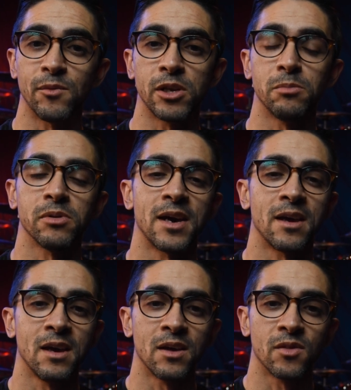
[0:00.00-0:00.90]
when you
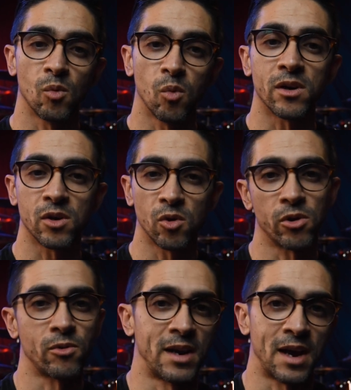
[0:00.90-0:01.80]
play the 1
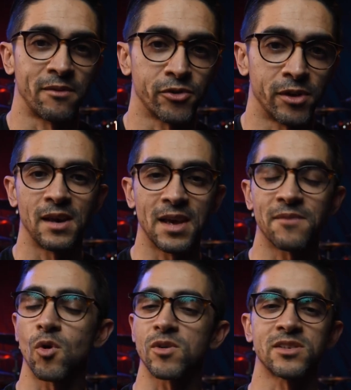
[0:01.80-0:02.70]
chord right after. And
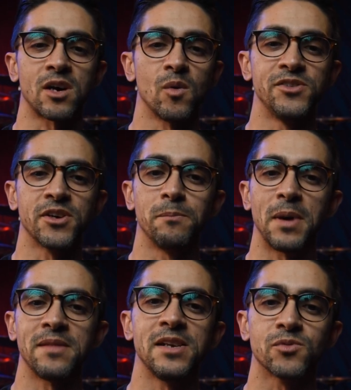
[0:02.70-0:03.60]
of course, as always, you can
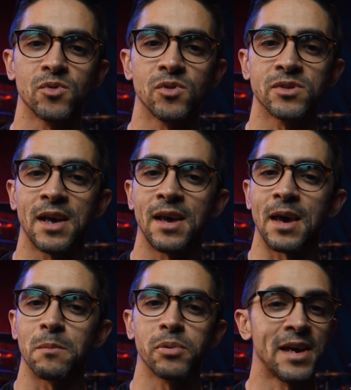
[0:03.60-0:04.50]
bend these rules
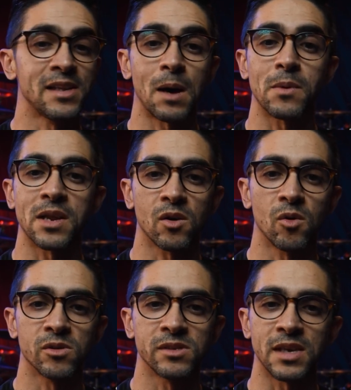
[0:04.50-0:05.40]
and play dominant
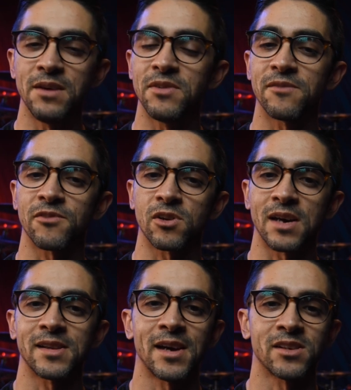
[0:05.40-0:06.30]
chords even if they're
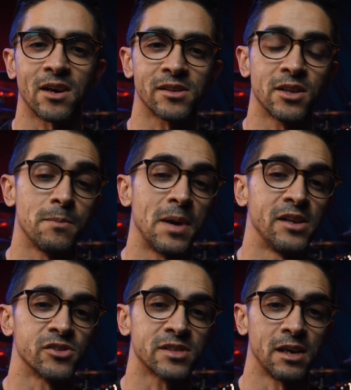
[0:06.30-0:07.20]
not diatonic to the
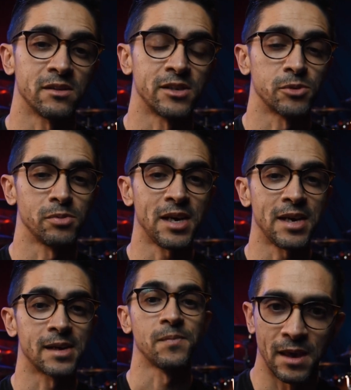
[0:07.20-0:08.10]
major scale that you're
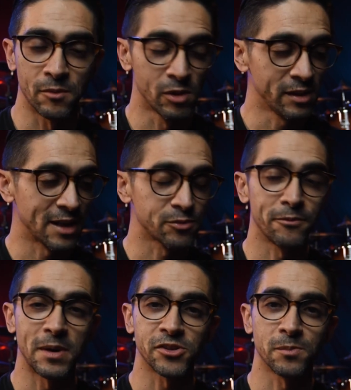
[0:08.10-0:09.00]
playing. And really, as
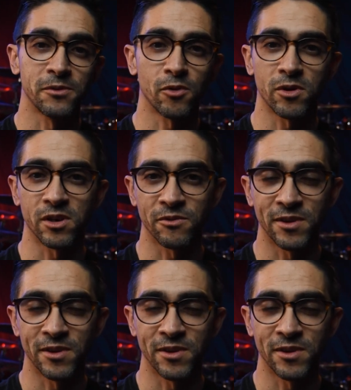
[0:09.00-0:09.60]
we've mentioned before in other